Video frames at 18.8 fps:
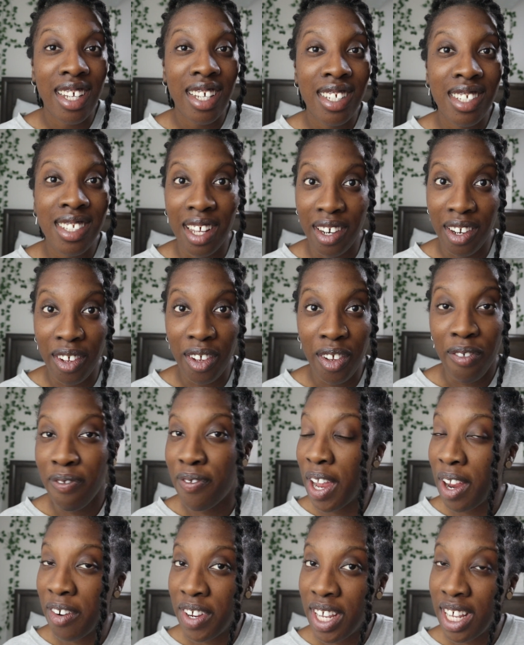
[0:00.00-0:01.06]
subtle,
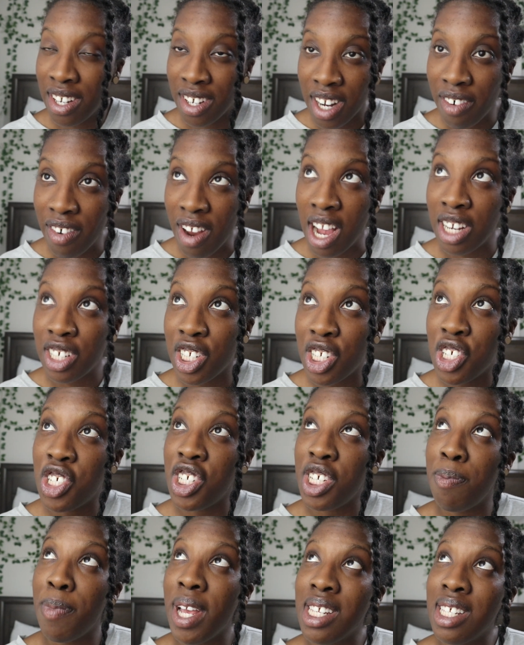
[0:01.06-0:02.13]
very indirect.
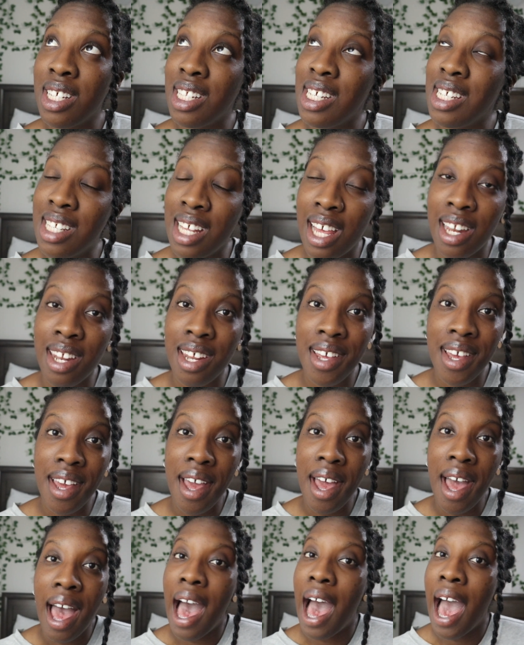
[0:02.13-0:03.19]
She basically said,
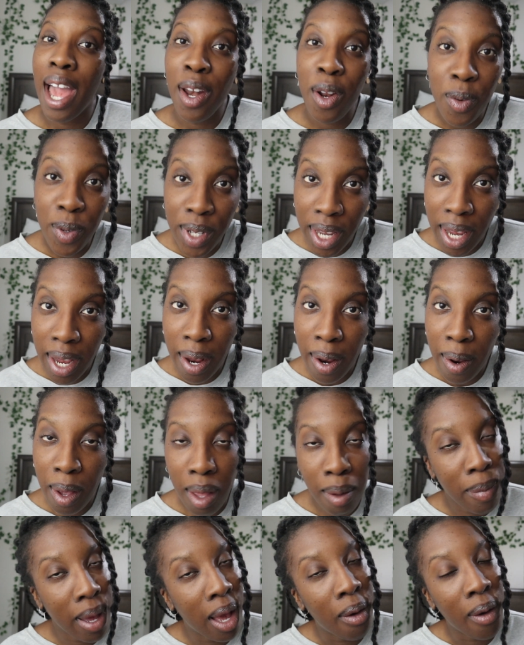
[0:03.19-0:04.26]
I don't care
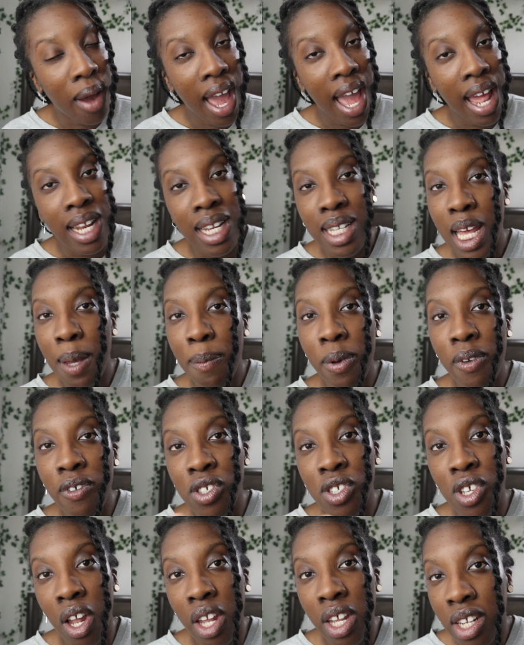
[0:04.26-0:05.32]
about any type of
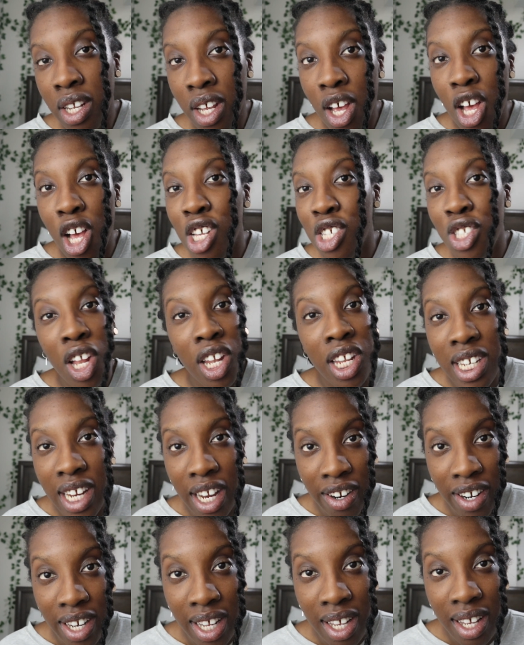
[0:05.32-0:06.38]

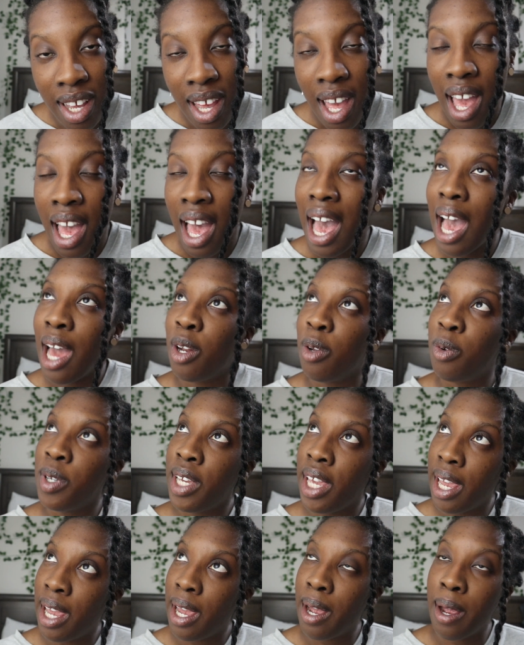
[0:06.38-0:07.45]
solidarity. I don't
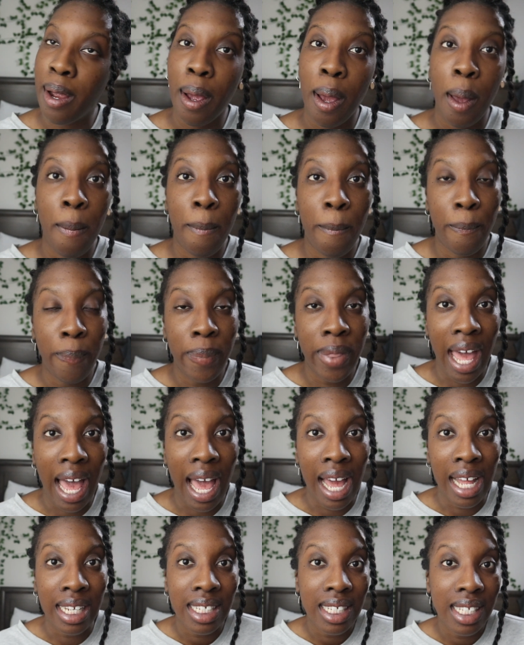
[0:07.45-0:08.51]
care
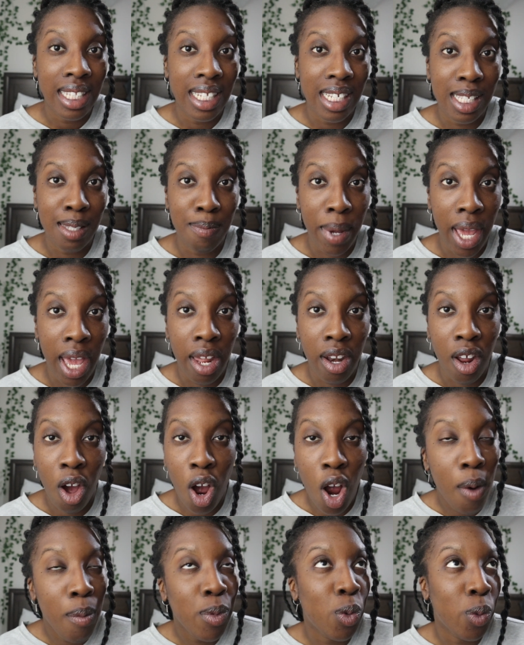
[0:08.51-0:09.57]
that this man
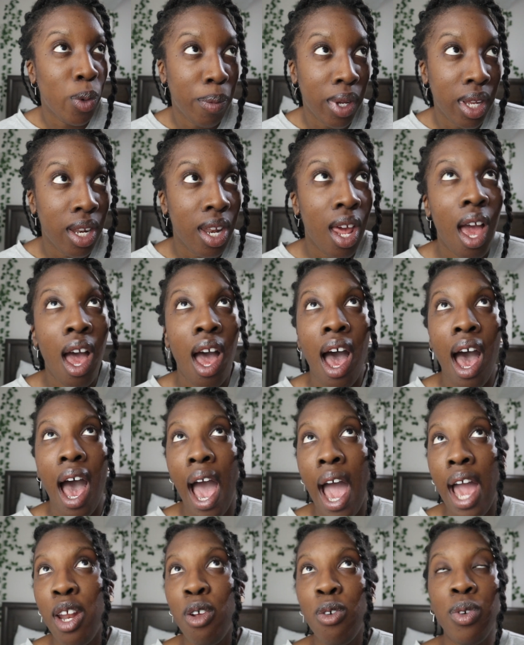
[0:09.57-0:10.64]
harms women.
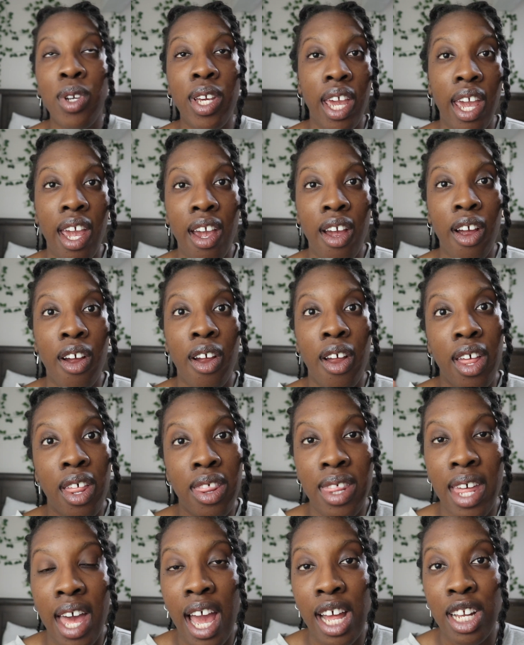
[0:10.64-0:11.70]
I don't care
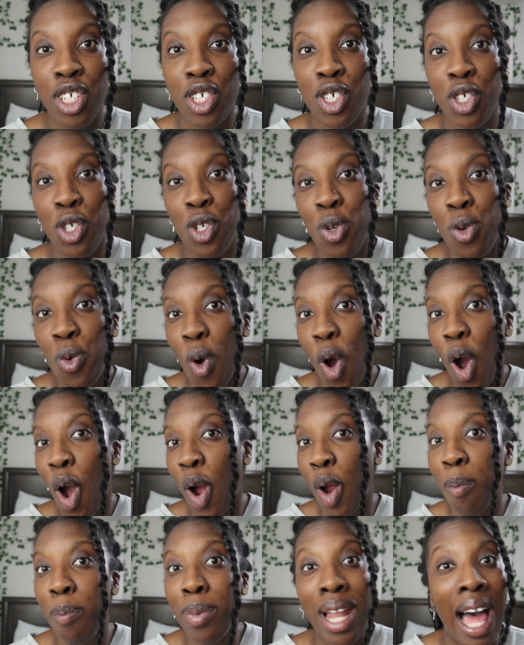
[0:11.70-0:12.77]
that you
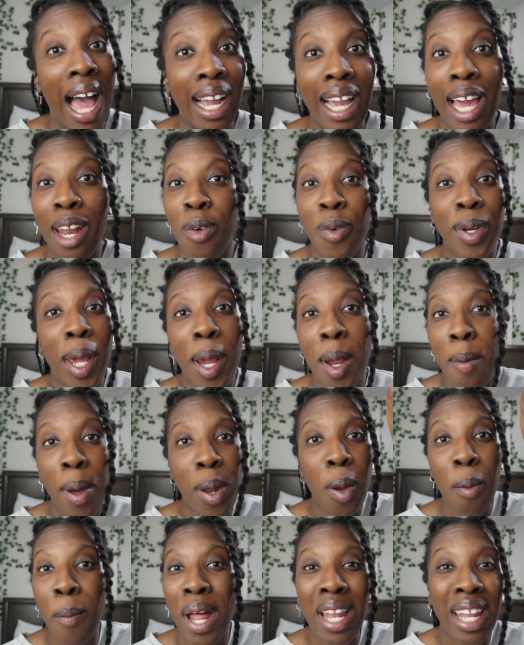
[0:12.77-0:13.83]
are black. I don't care about
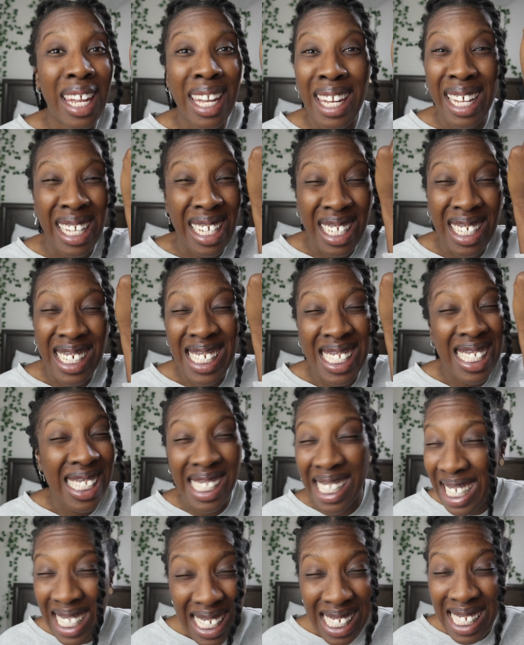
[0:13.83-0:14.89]
our melanin,
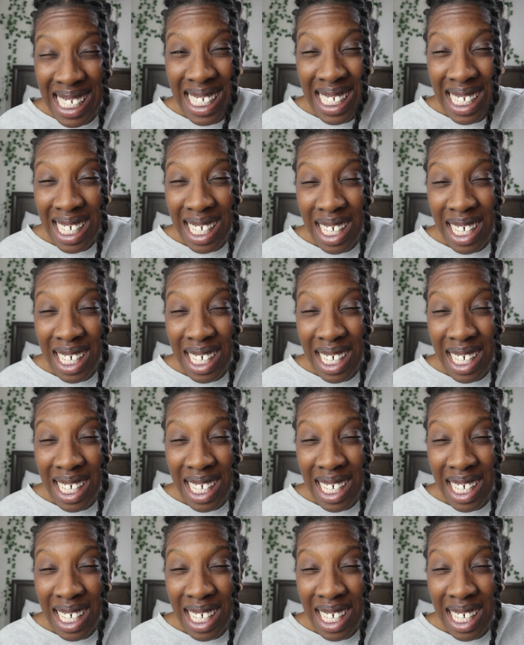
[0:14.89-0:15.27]
sis.